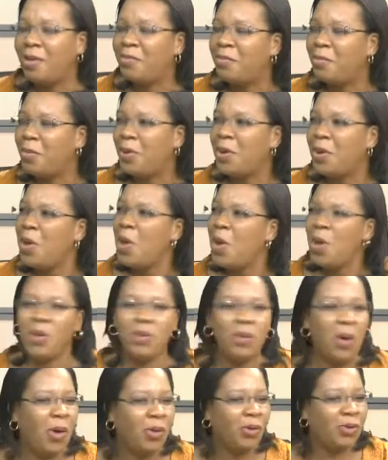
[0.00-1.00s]
but
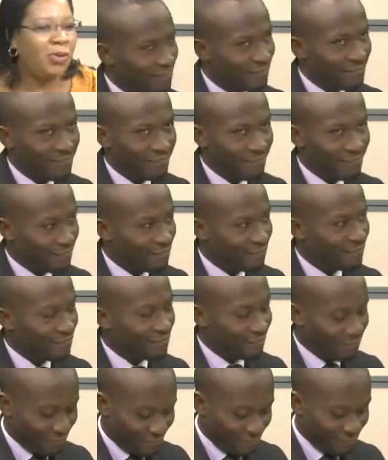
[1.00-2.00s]
or traders or
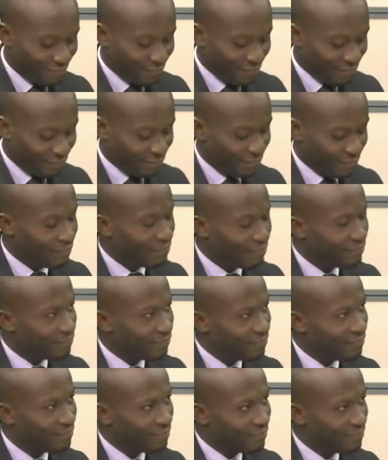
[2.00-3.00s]
something who just say, you know what,
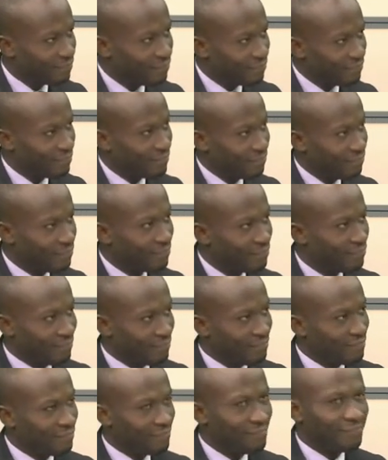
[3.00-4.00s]
there's something
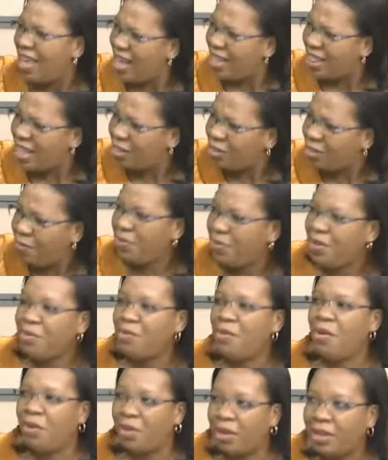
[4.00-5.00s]
there, there's something
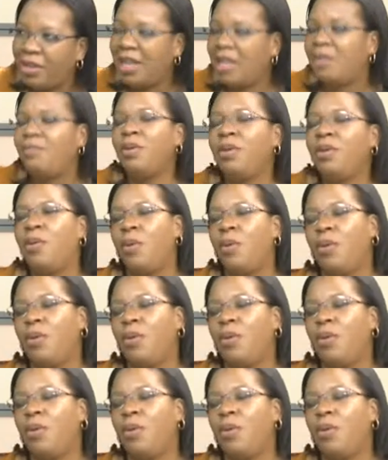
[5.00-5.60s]
wrong. Let me go.